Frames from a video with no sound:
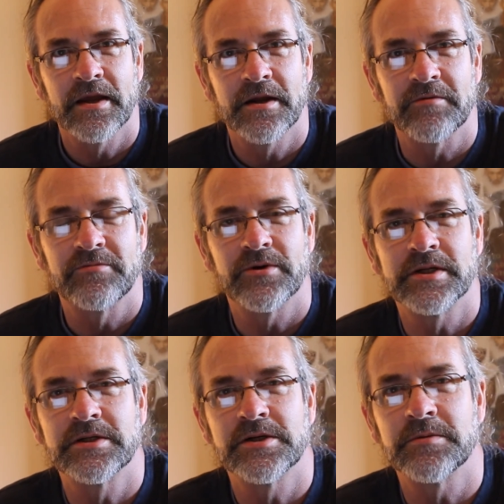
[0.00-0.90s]
in a
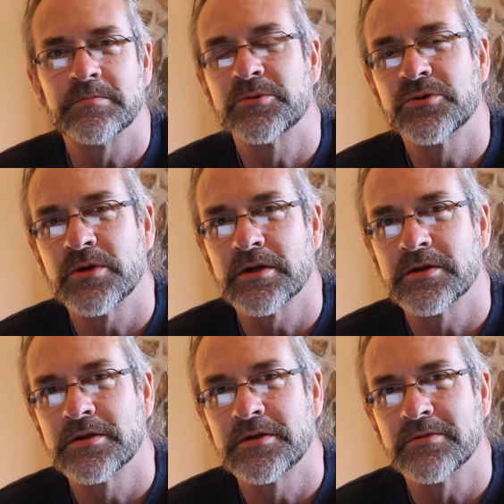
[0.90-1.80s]
friendship,
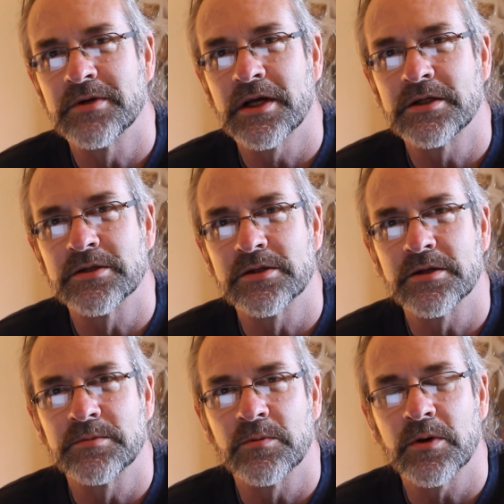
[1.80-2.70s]
trust,
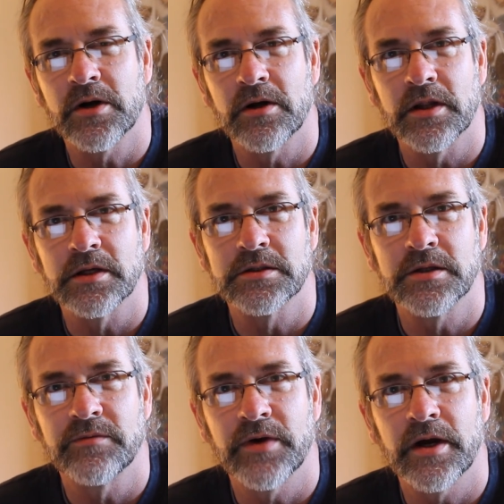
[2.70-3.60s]
relationship to work all that
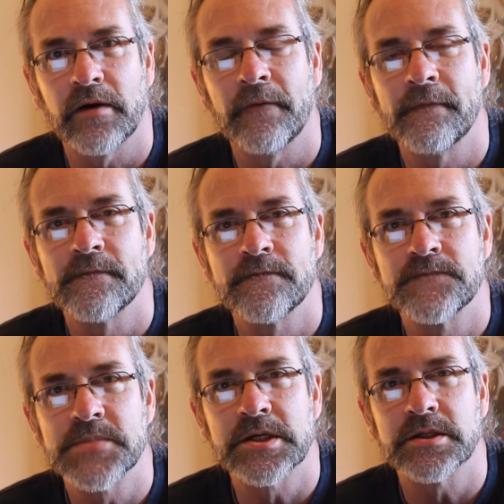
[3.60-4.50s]
stuff out.
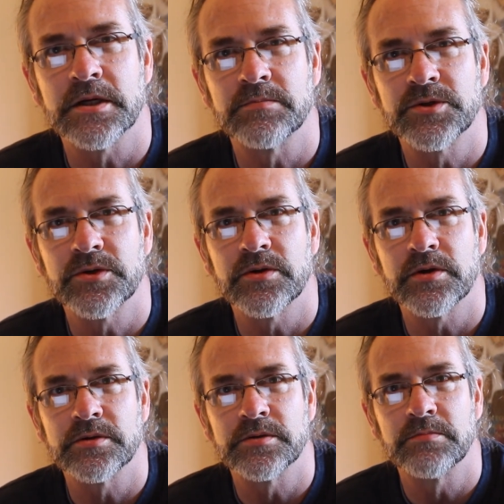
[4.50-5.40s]
Because I'm sure
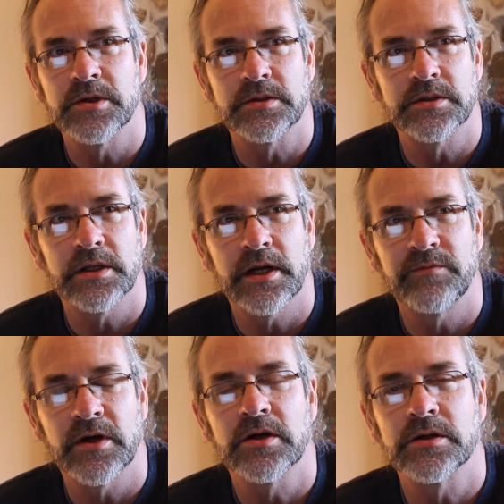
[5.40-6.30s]
there's much that
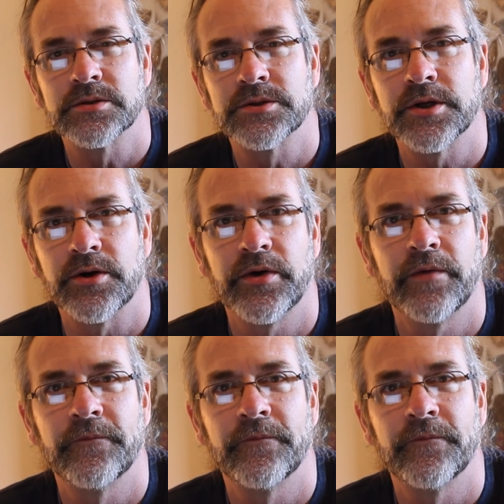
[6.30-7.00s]
I've not considered.